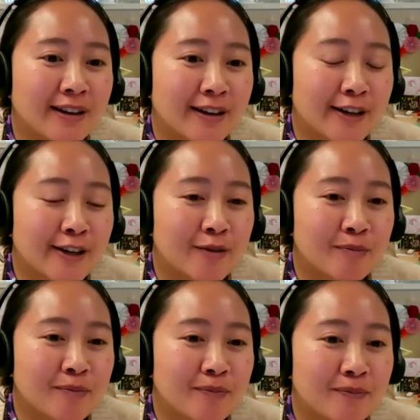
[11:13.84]

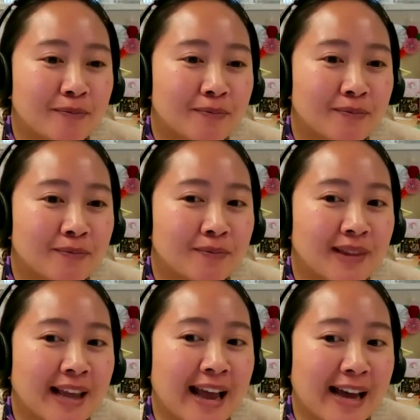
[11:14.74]
Um,
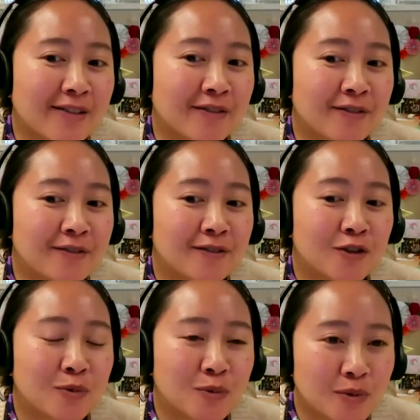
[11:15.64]
they have
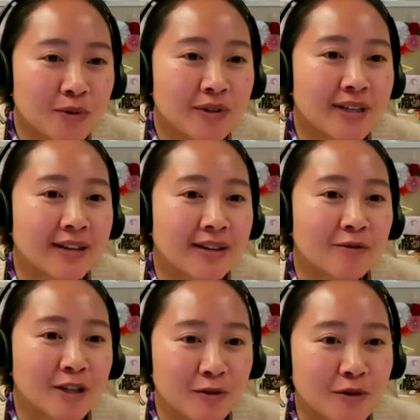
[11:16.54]
tools
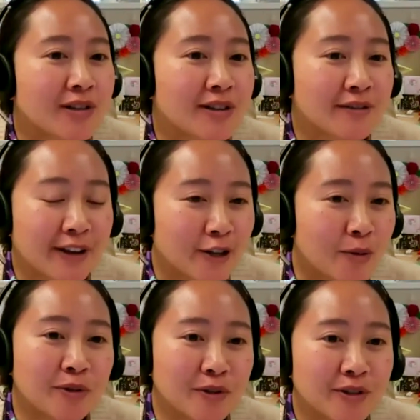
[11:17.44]
and resources
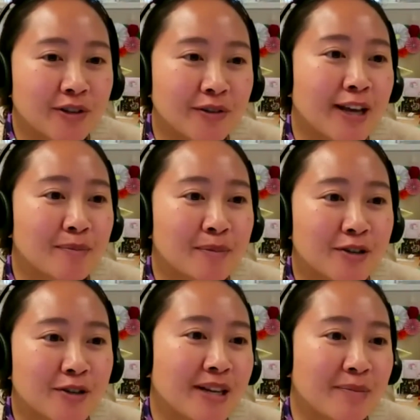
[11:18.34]
available to
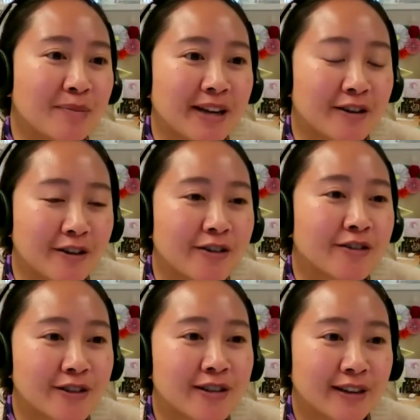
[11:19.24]
them to be
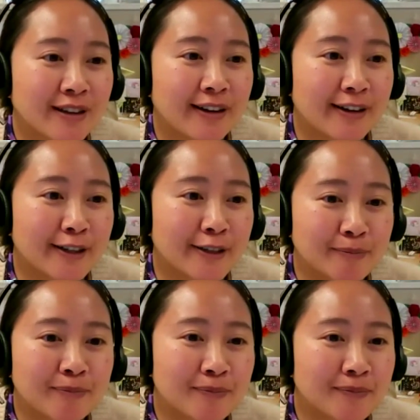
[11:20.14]
makers.
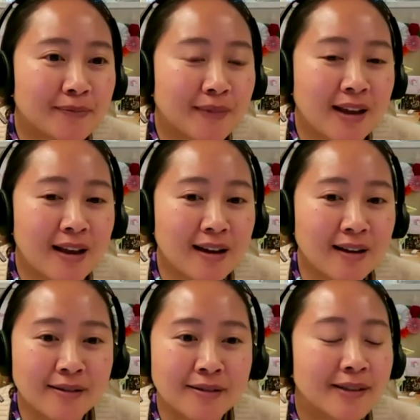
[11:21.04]
Um,
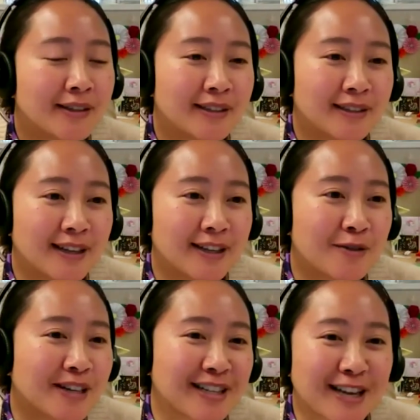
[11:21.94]
yeah,
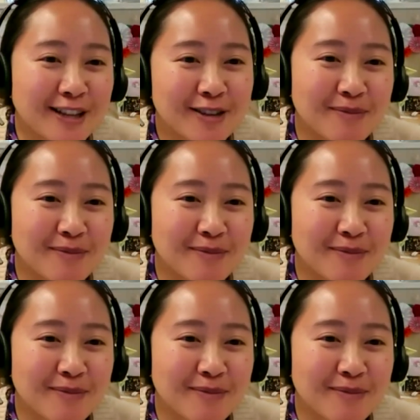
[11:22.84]
that's what excites